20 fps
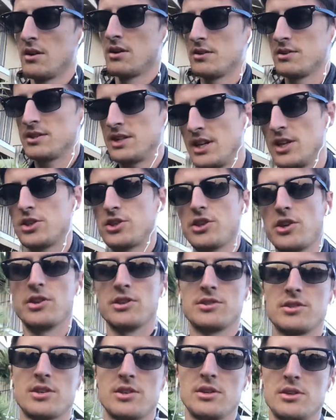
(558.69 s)

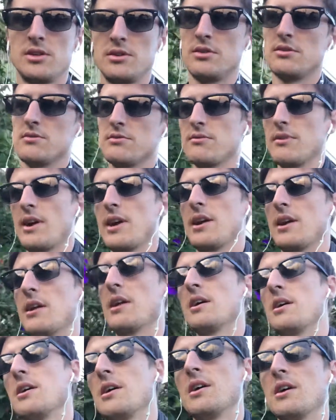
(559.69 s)
t-shirts, right?
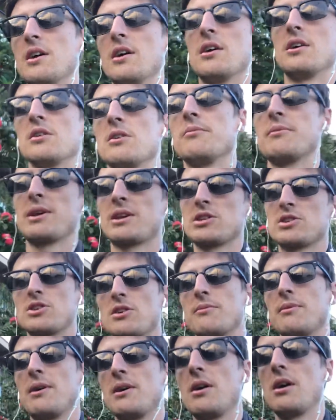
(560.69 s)
You make
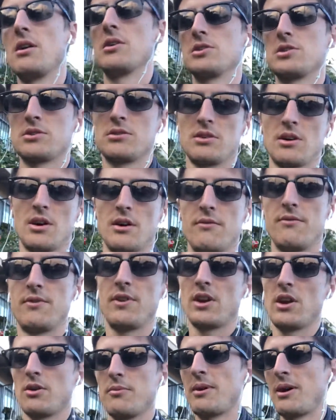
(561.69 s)
a
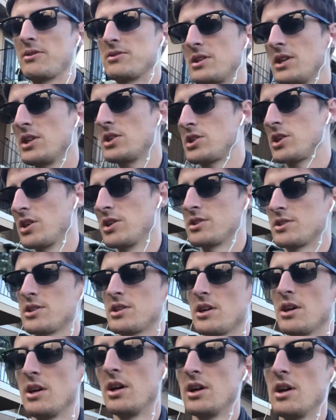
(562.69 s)
video about t-shirts.
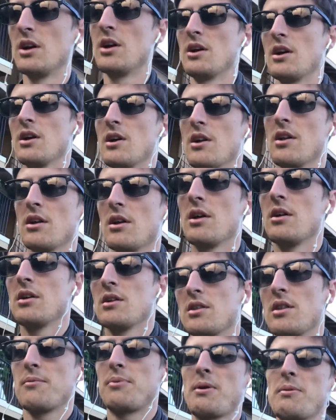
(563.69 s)

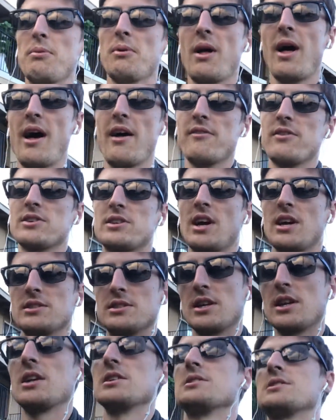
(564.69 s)
The people
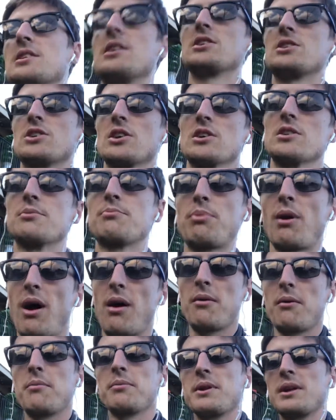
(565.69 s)
advertising against t-shirts
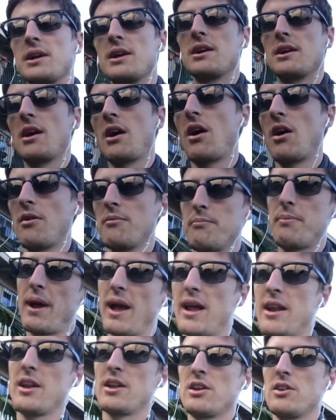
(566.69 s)
probably aren't
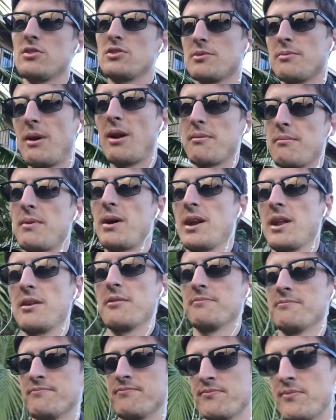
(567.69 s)
paying a huge amount of money.
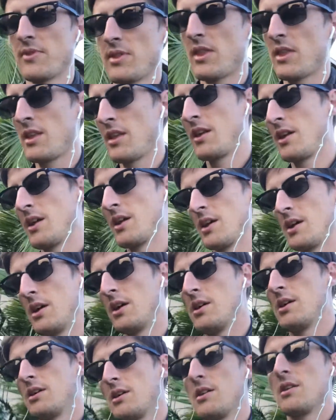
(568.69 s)

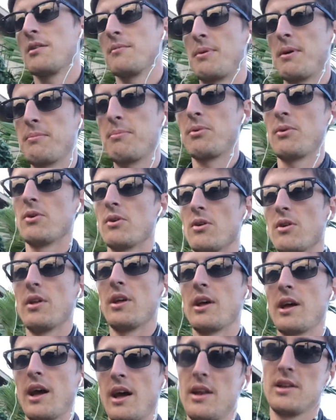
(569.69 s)
The people,
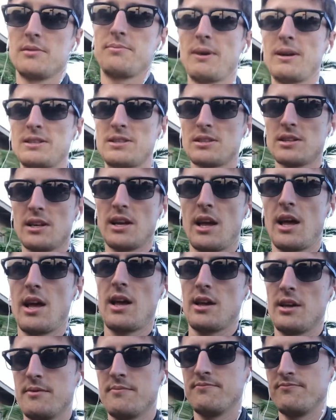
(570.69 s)
and it's
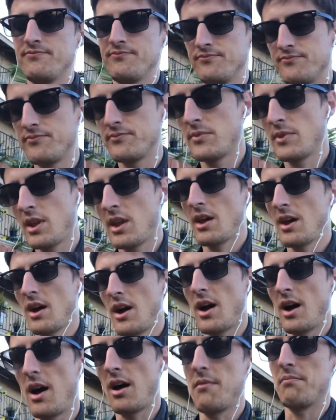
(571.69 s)
basically
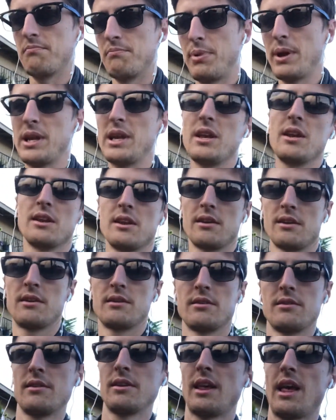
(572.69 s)
a bidding
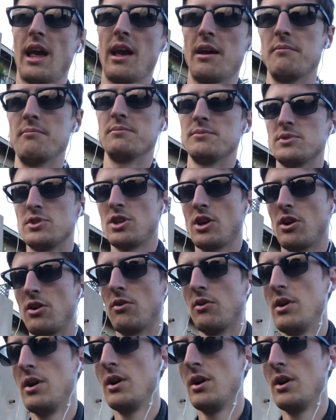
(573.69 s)
game. So